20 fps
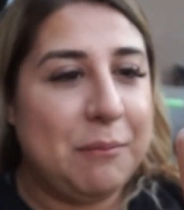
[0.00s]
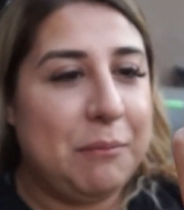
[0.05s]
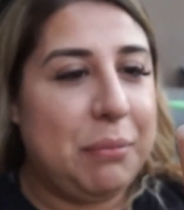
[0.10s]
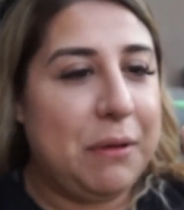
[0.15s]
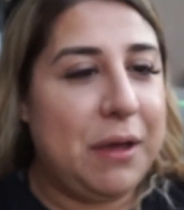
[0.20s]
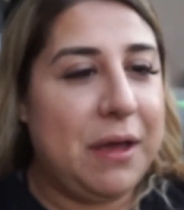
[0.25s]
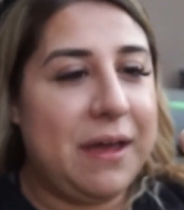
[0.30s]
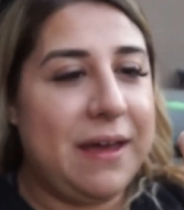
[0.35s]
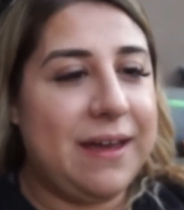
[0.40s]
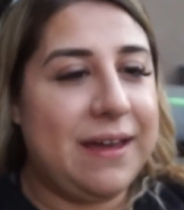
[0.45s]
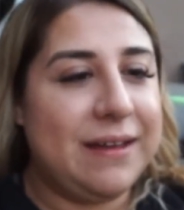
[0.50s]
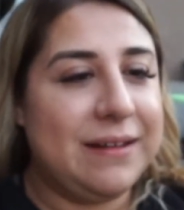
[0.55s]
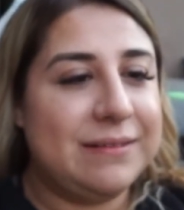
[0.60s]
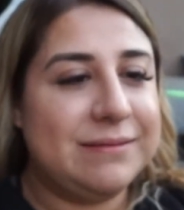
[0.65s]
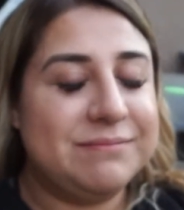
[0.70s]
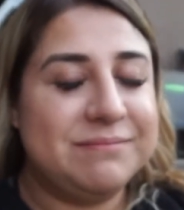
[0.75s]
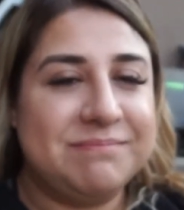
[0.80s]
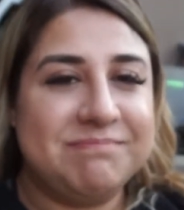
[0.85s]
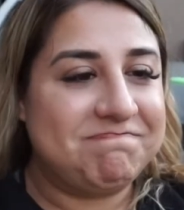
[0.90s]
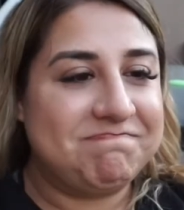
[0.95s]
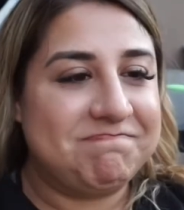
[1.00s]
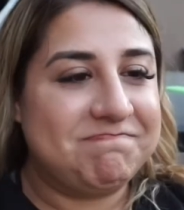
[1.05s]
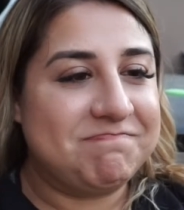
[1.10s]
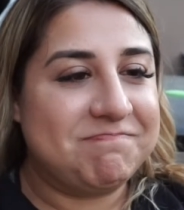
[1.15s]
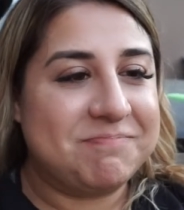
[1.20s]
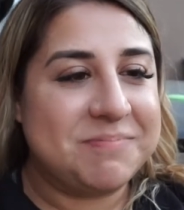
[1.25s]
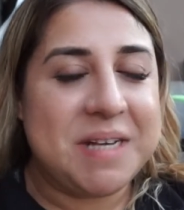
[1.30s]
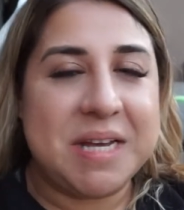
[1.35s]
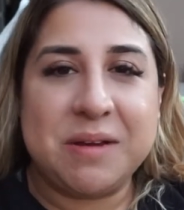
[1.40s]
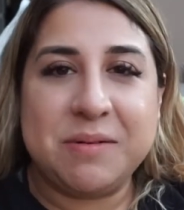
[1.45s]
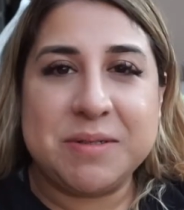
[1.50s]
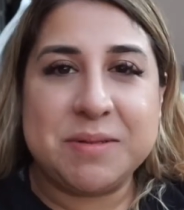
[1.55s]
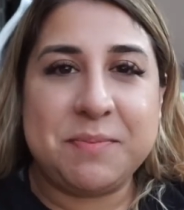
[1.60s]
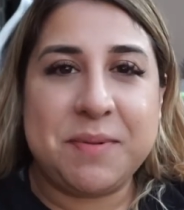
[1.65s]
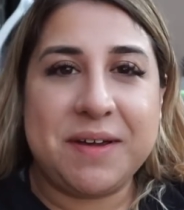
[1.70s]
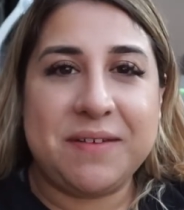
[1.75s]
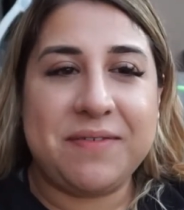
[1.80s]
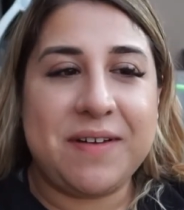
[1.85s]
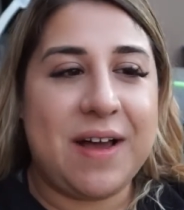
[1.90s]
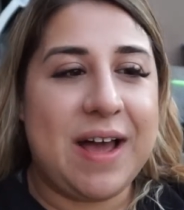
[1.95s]
but it was a
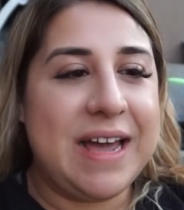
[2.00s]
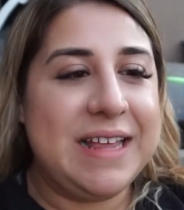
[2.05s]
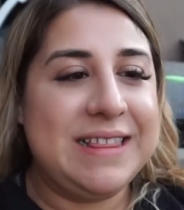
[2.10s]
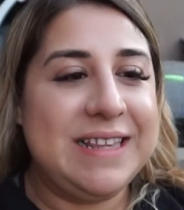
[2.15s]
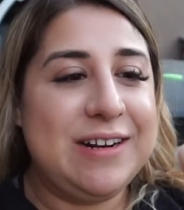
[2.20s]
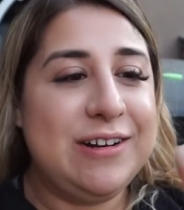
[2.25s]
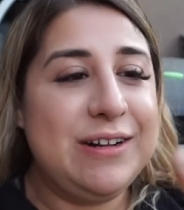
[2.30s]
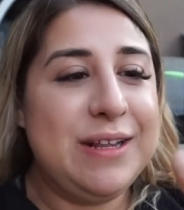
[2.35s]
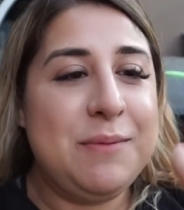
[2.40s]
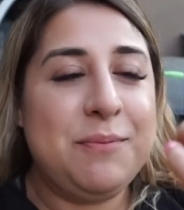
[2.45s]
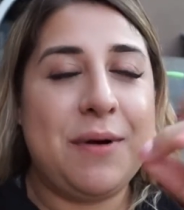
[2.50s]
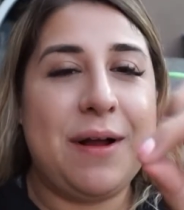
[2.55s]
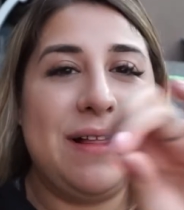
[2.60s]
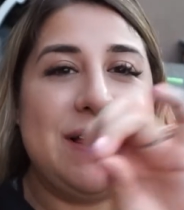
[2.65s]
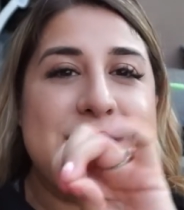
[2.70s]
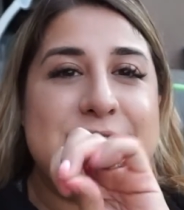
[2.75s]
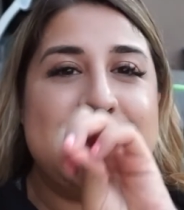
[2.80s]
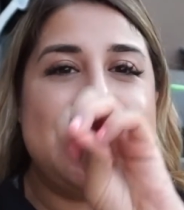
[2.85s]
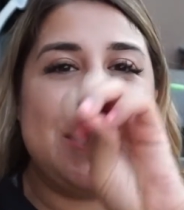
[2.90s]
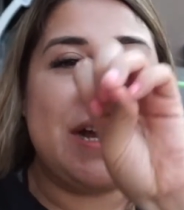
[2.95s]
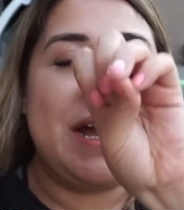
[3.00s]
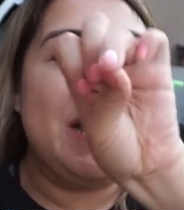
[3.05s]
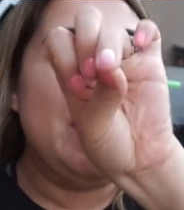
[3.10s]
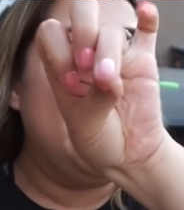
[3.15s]
big fail. I literally probably took